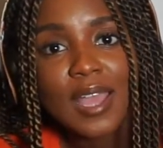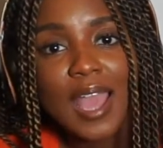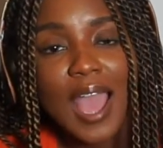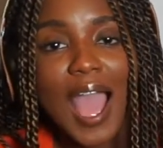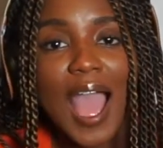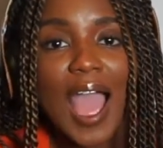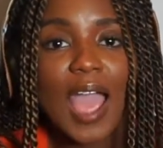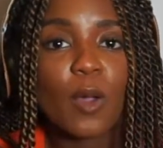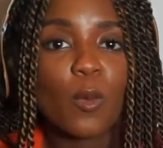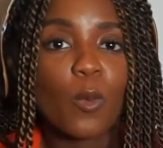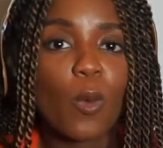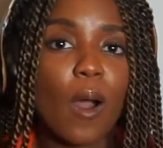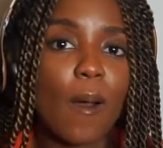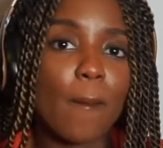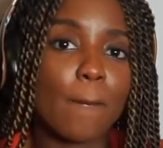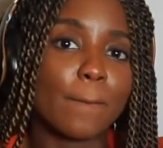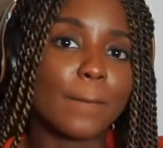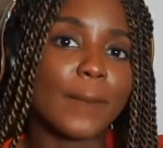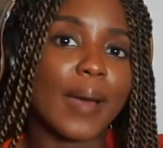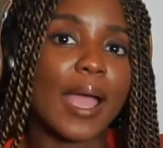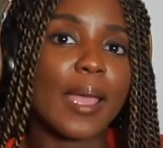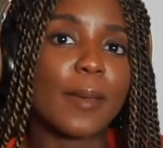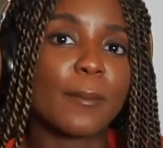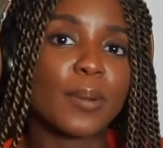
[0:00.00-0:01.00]
I want
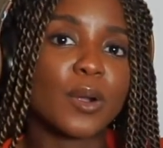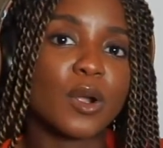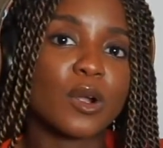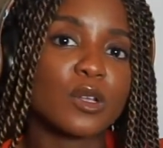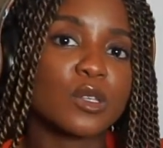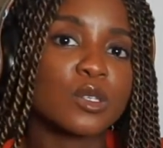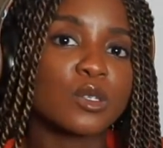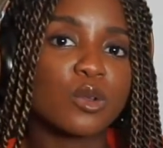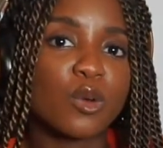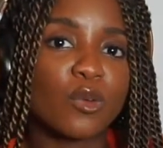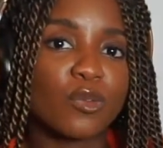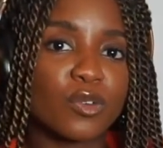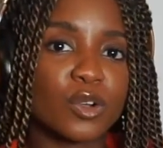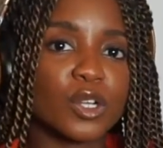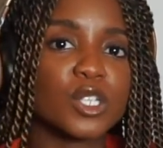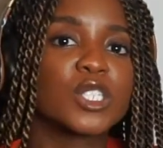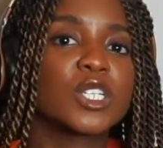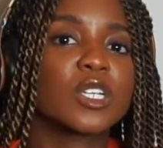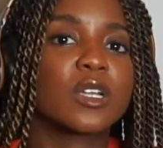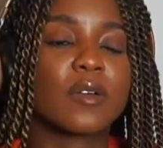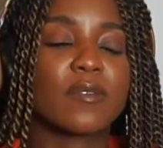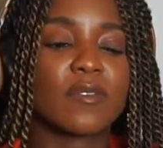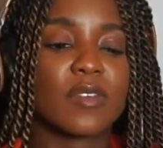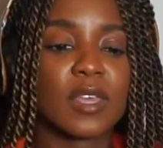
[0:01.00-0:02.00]
my personal
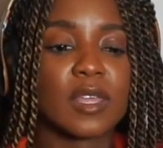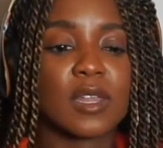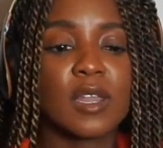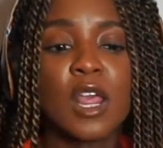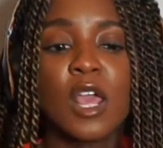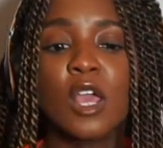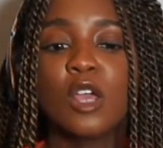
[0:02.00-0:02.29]
version of it.